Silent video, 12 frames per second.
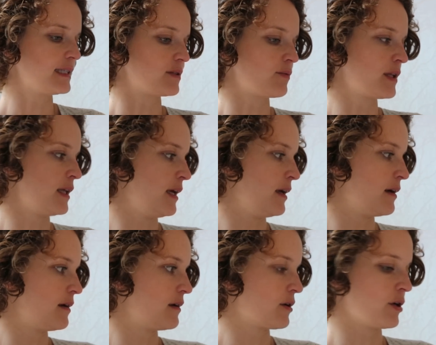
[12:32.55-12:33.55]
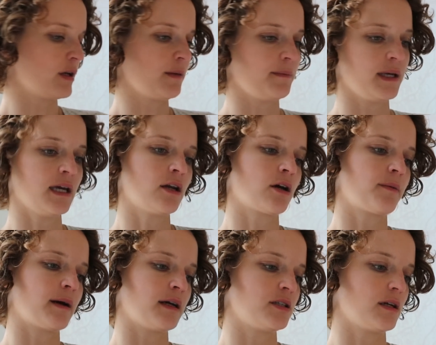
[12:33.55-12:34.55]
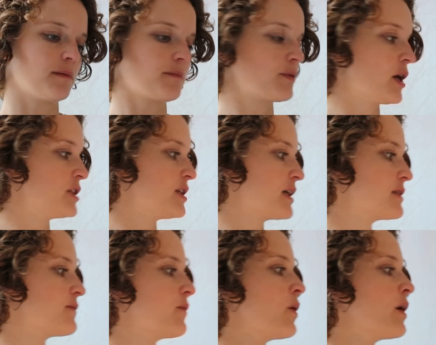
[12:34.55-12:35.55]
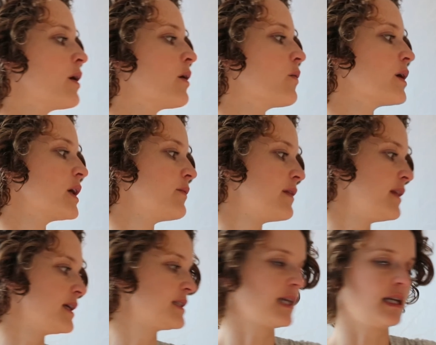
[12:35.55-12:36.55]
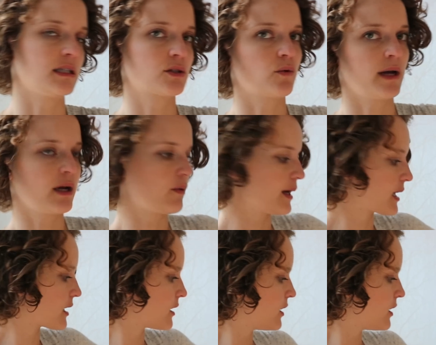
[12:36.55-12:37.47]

It's a really good beginner project for working with knits, and it's quite quick.